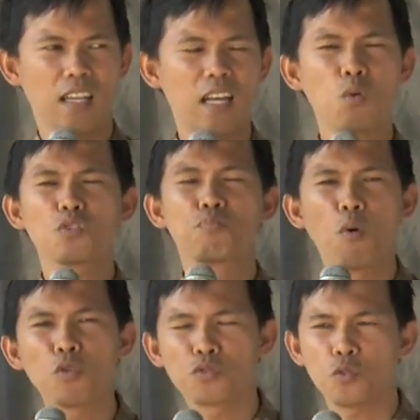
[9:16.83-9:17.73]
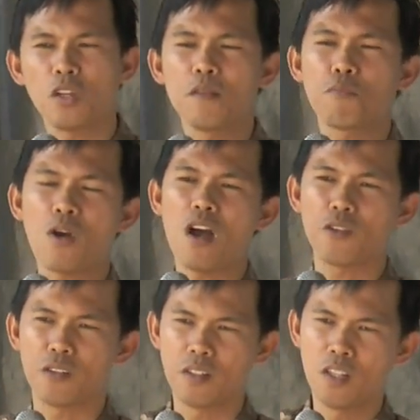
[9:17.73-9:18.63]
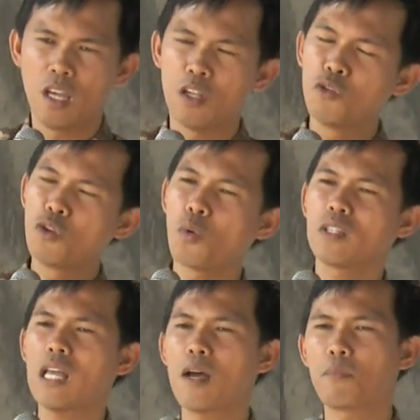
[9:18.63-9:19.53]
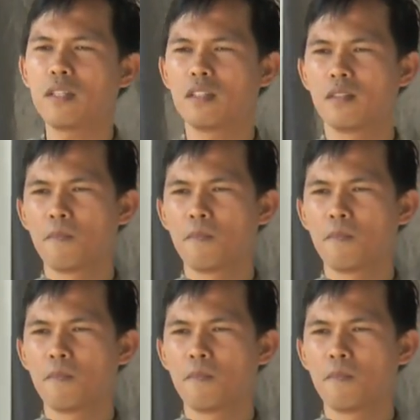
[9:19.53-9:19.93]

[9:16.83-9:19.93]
And I was boastful and proud. And you know what happened?